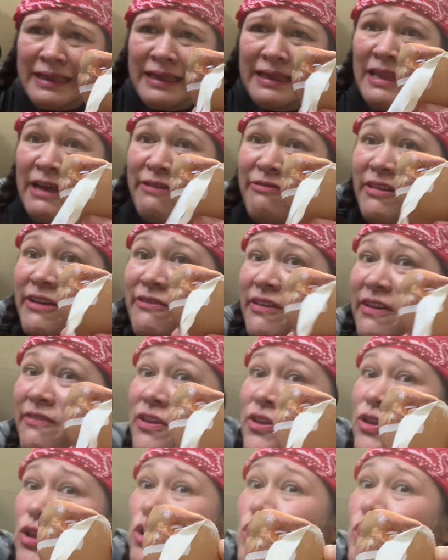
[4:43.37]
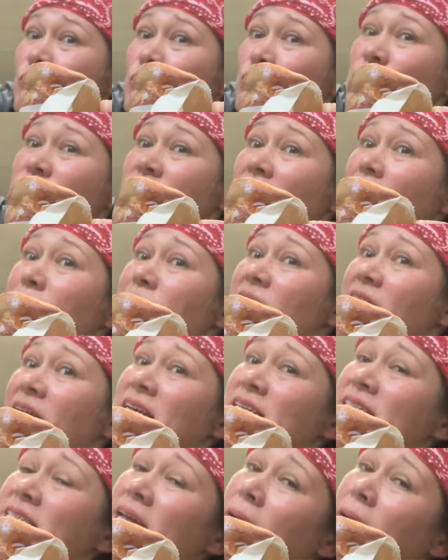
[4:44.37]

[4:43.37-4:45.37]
Love, love, love. No, stay up there. Stay